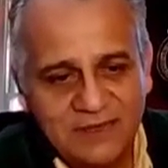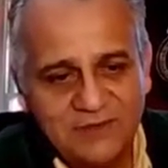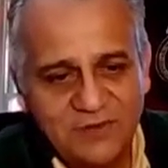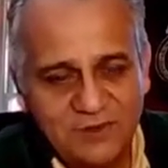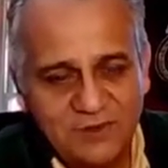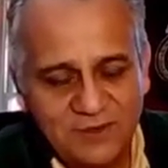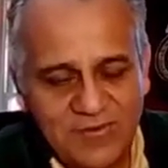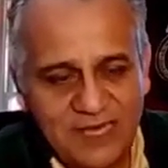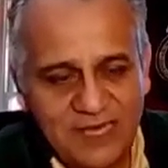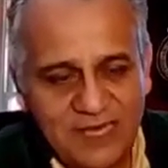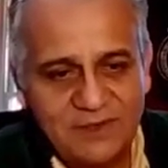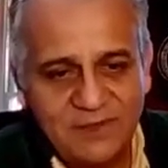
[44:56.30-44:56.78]

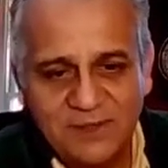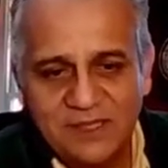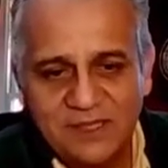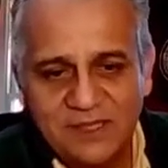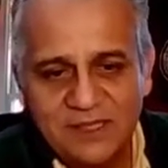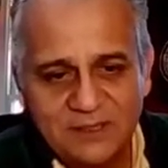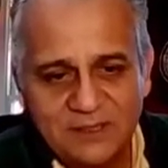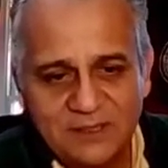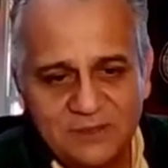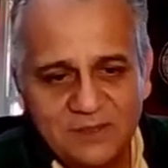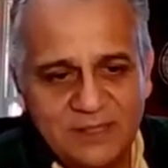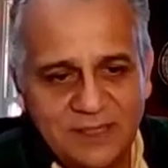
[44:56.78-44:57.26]
if you really
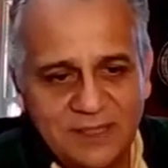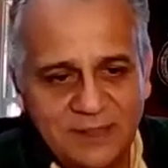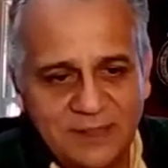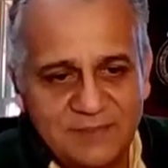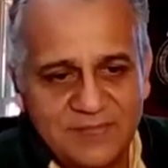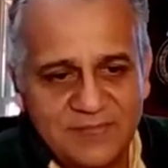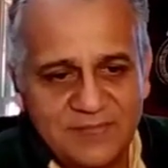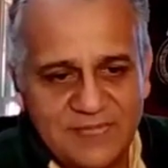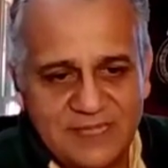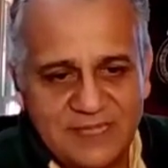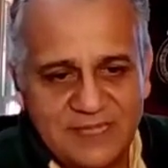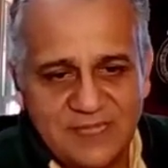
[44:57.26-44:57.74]
want to do
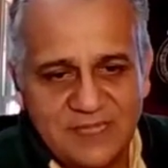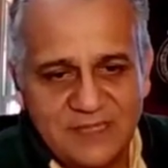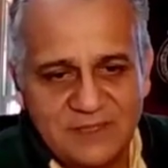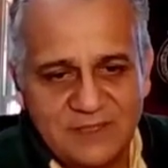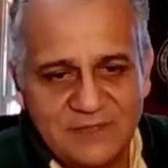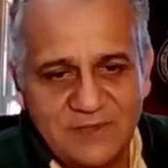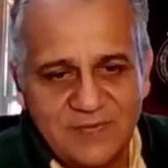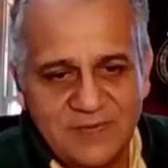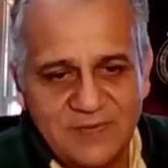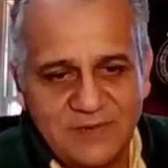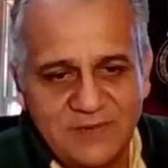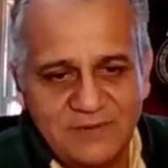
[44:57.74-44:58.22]
something,
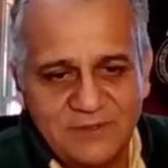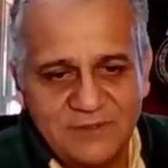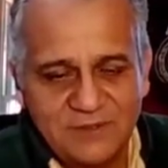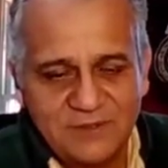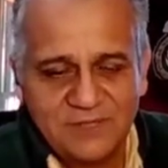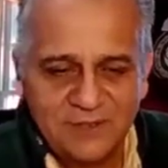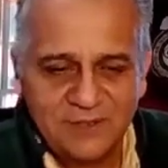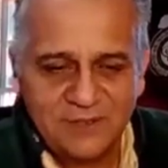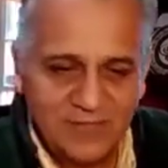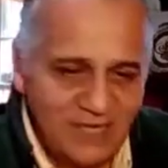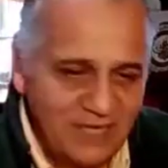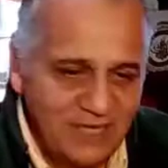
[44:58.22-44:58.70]
that you have
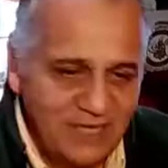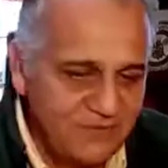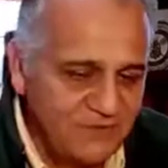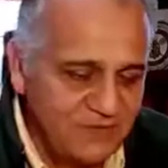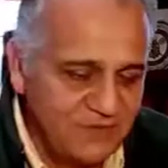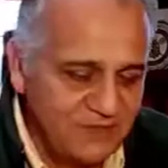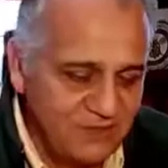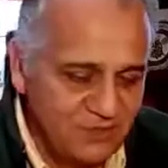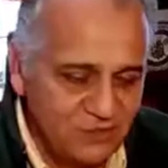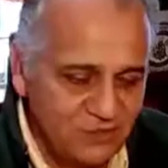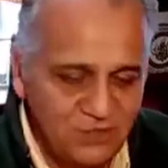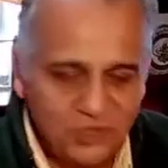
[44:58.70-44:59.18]
to,
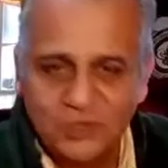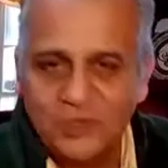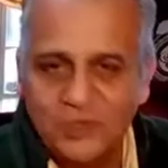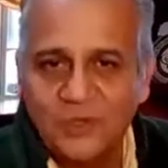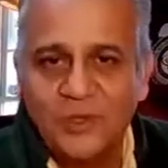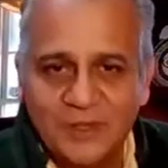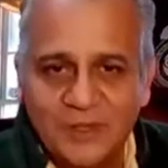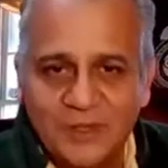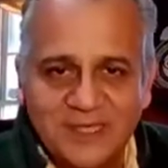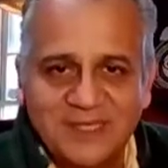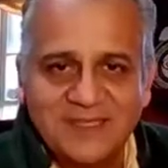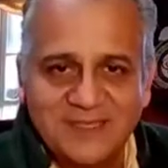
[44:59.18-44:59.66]
life is so
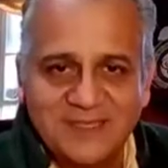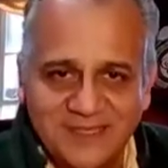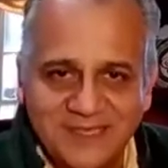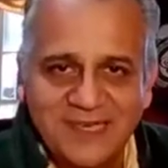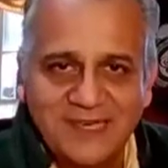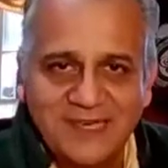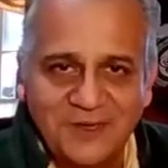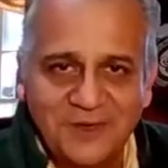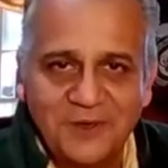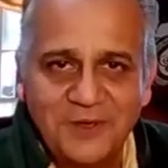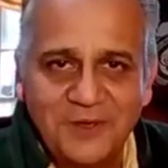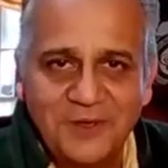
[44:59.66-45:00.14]
short,
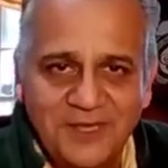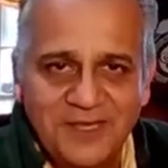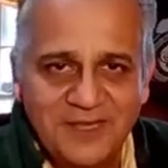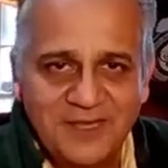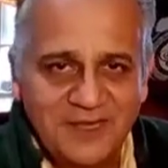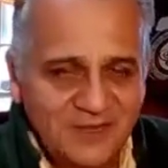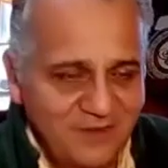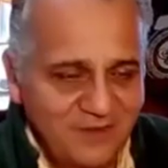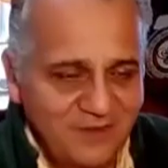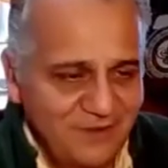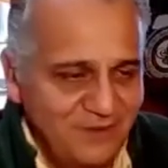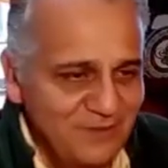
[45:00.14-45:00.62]

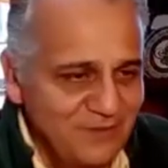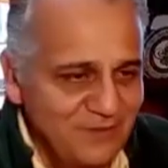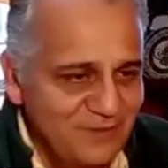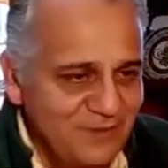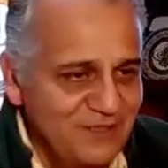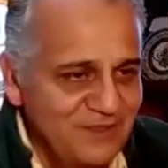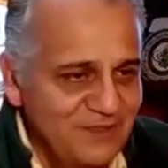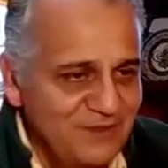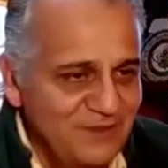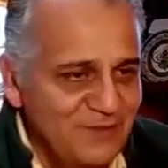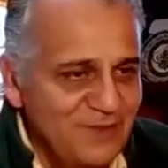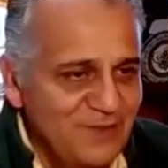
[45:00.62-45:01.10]

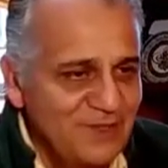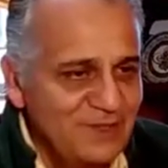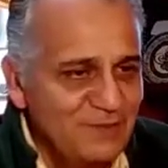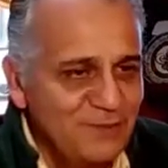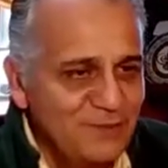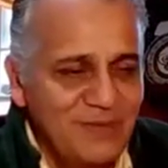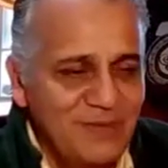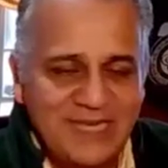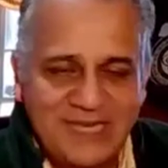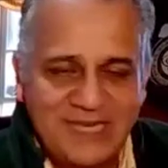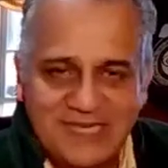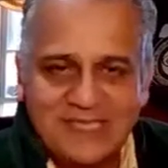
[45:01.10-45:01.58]

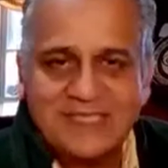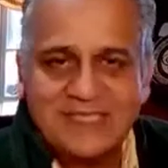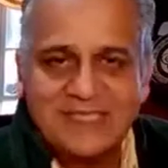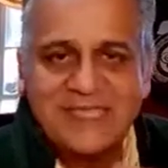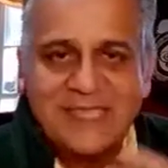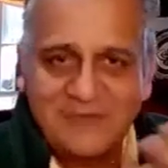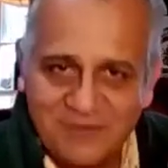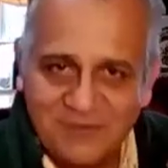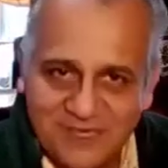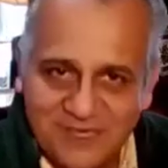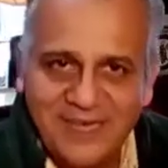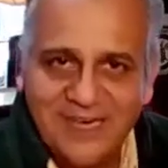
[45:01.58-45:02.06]
money
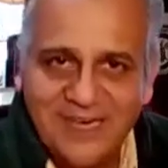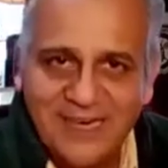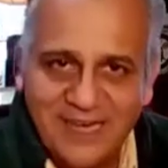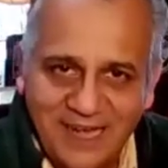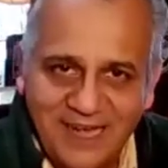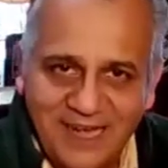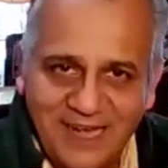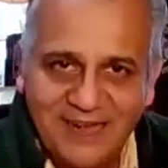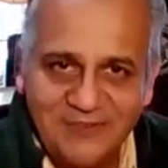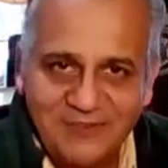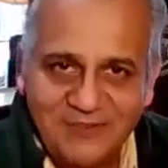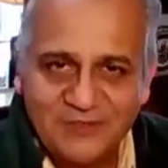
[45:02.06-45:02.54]
is never
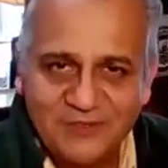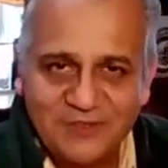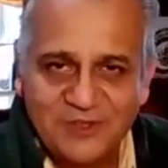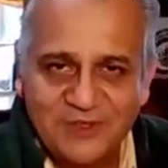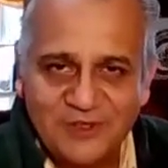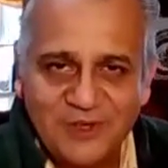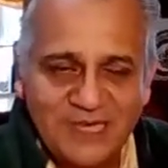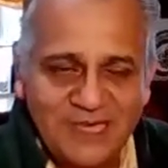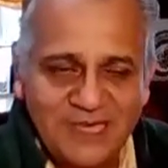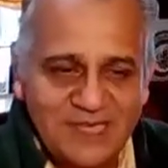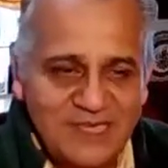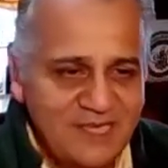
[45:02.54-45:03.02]
enough.
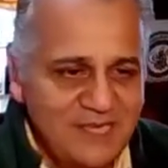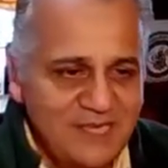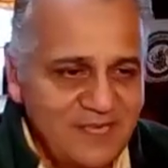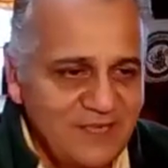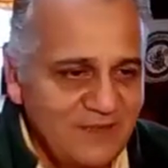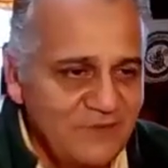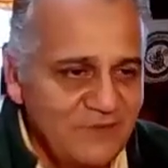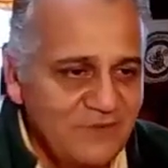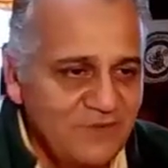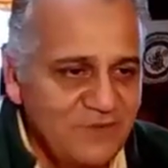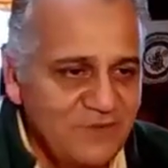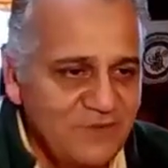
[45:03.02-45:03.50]
So I
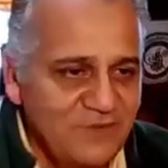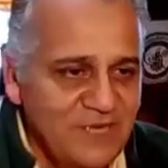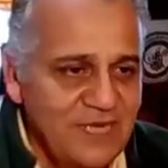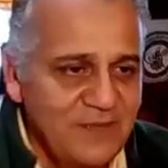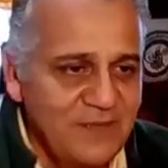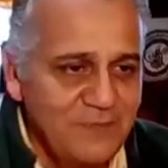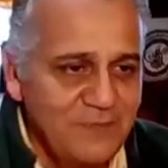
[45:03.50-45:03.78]
think if you